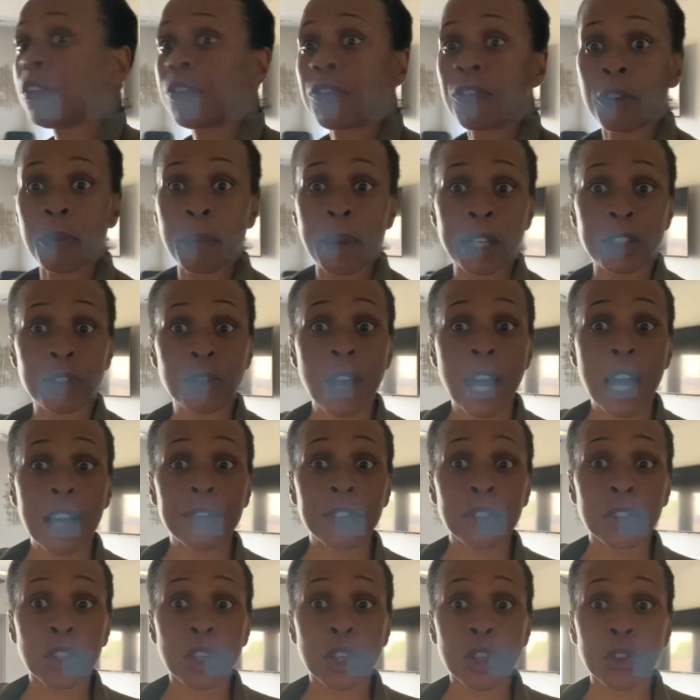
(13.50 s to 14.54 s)
for my
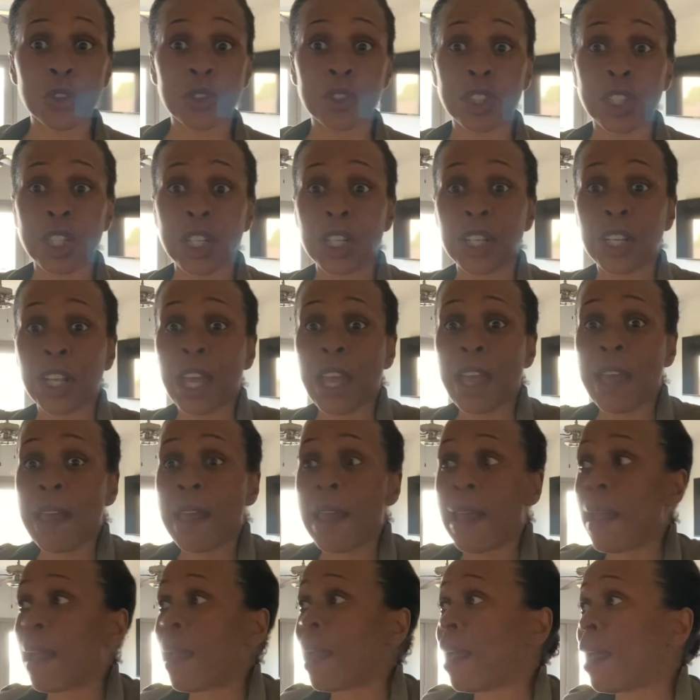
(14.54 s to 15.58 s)
travel nursing,
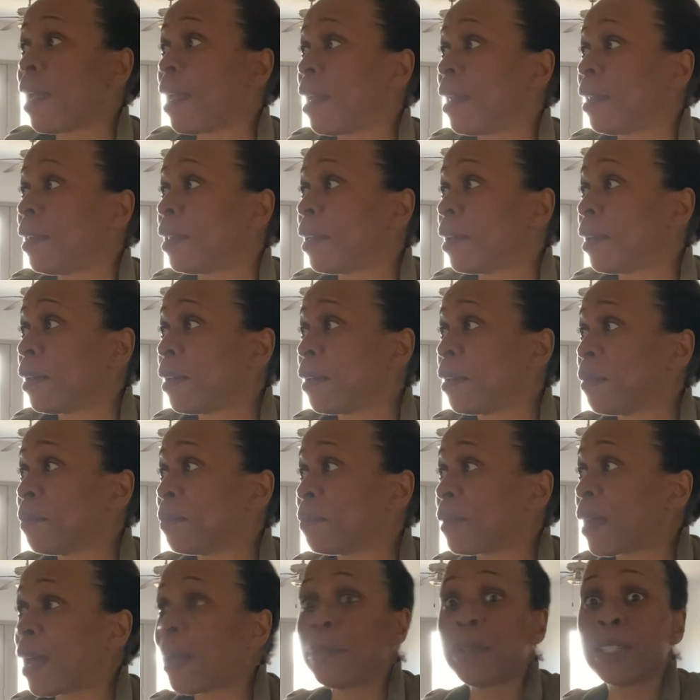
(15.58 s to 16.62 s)
and
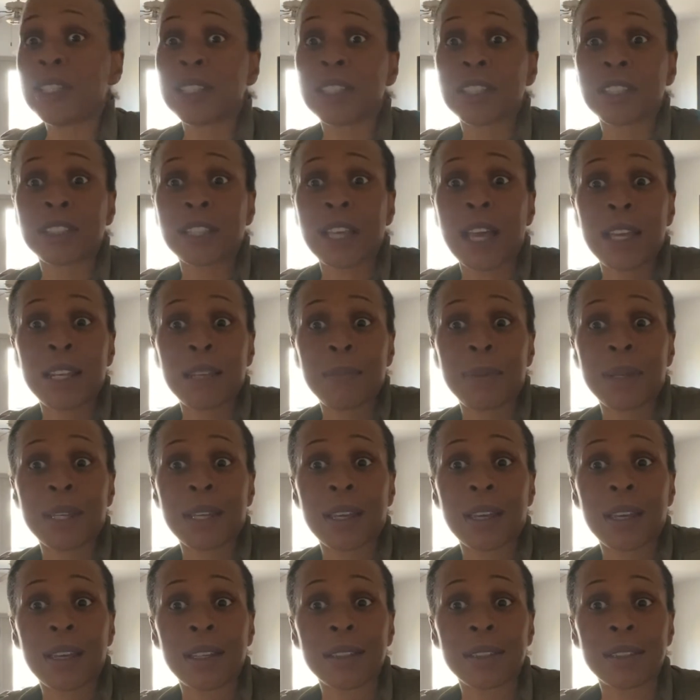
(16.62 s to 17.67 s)
um, I'm just excited
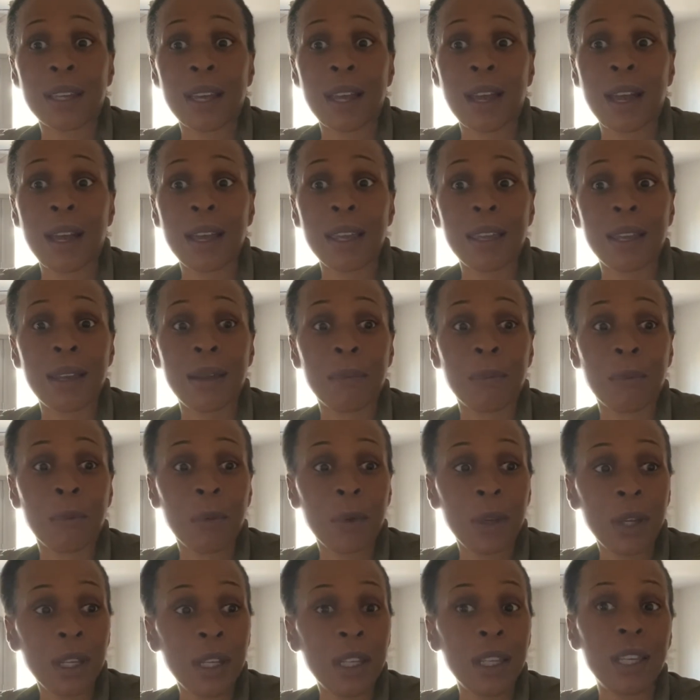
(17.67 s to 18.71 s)
because I am
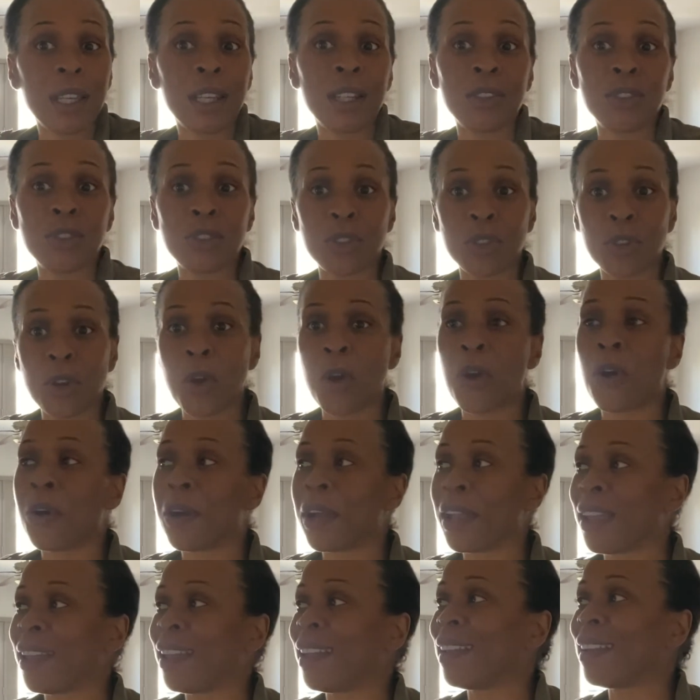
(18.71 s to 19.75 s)
really
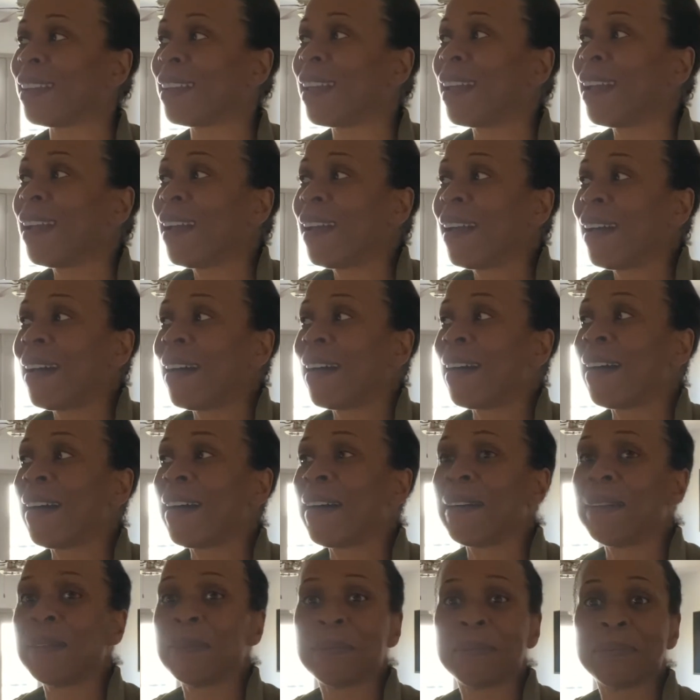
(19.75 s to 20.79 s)
enjoying
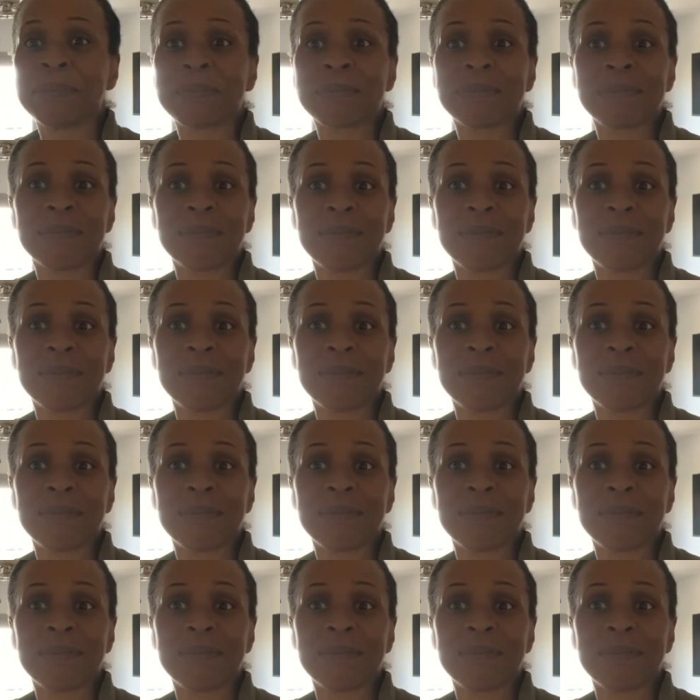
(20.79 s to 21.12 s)
um,